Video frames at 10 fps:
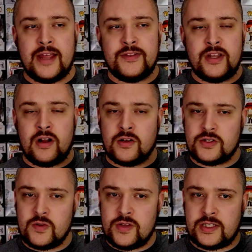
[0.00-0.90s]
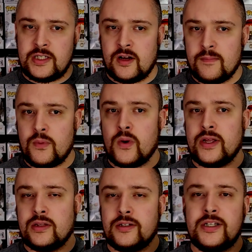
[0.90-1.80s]
and then also this young
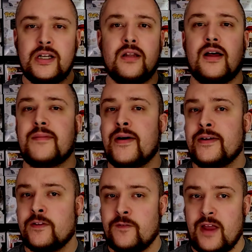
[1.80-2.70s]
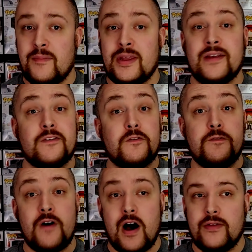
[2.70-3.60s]
boy learning a lot about his family, his
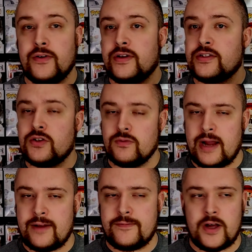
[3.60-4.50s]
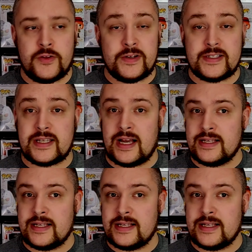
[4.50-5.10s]
father, his grandfather, his